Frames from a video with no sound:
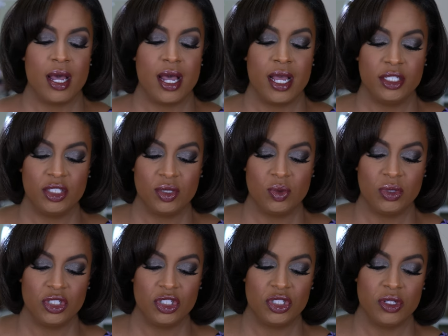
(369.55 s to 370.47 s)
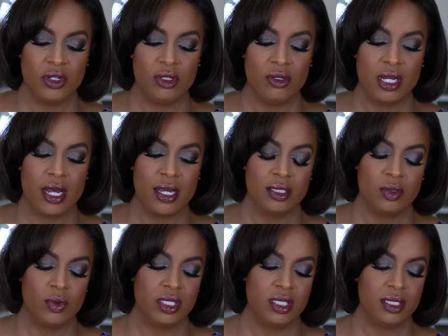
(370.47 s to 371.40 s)
I just want to show you
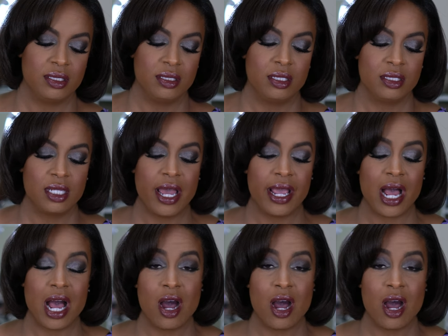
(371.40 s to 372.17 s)
guys what this looks like.